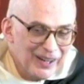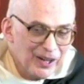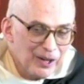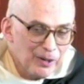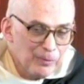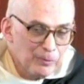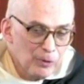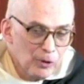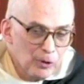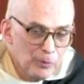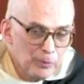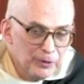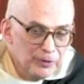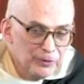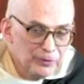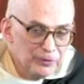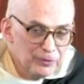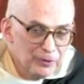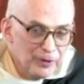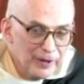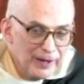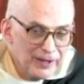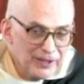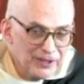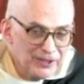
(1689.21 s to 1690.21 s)
A moment of
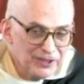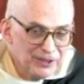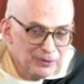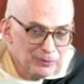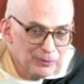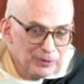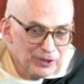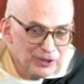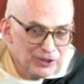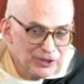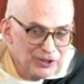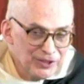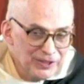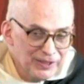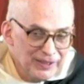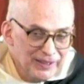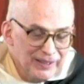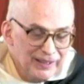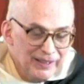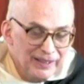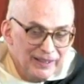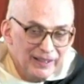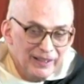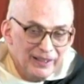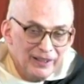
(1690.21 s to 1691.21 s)
grace in which
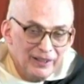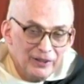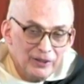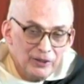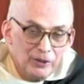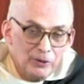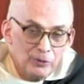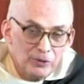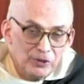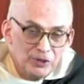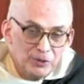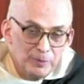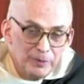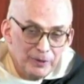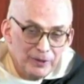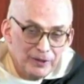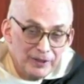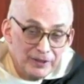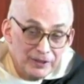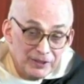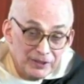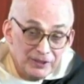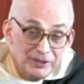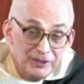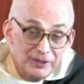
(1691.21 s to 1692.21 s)
you
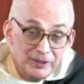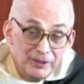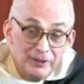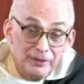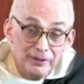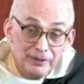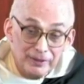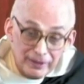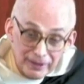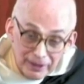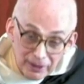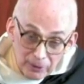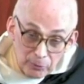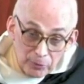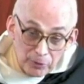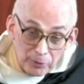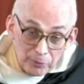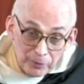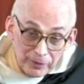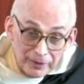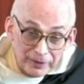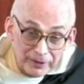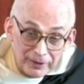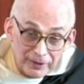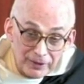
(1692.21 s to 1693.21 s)
experienced an inward
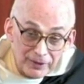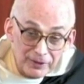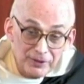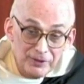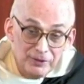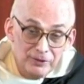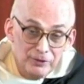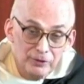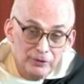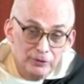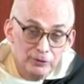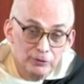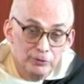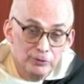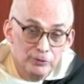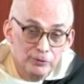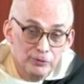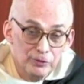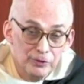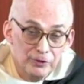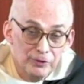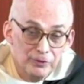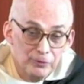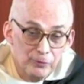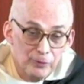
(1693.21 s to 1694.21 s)
witness to the
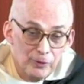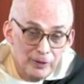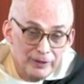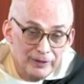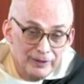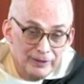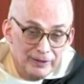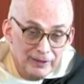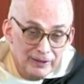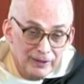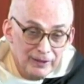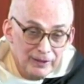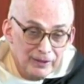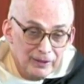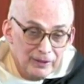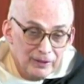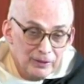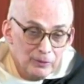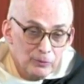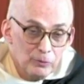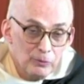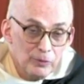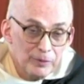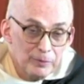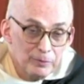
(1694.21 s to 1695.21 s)
truth of what
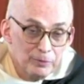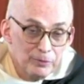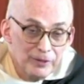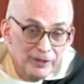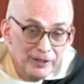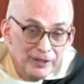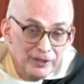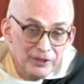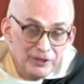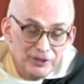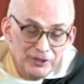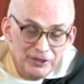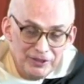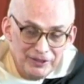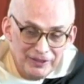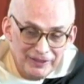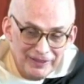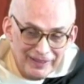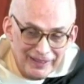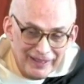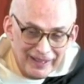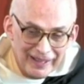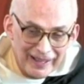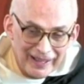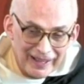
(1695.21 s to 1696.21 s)
we preach
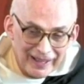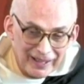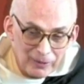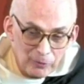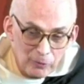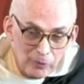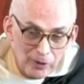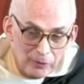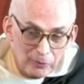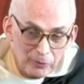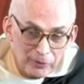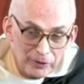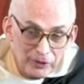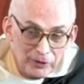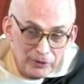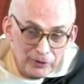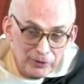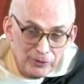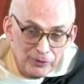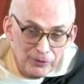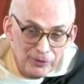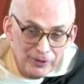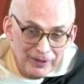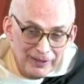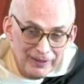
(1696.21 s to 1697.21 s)
and what we
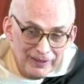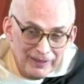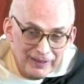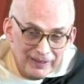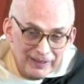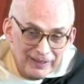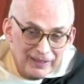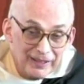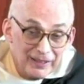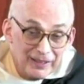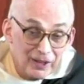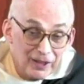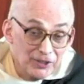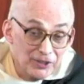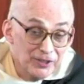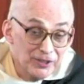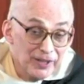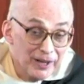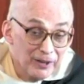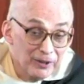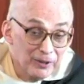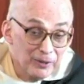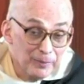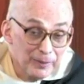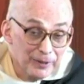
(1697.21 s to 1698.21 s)
do in our
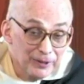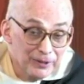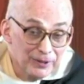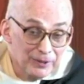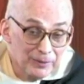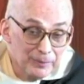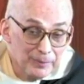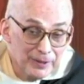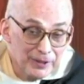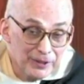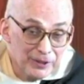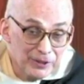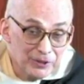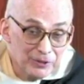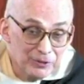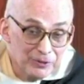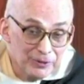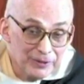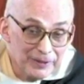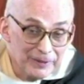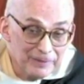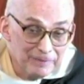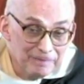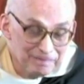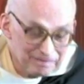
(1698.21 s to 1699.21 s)
sacramental ministry.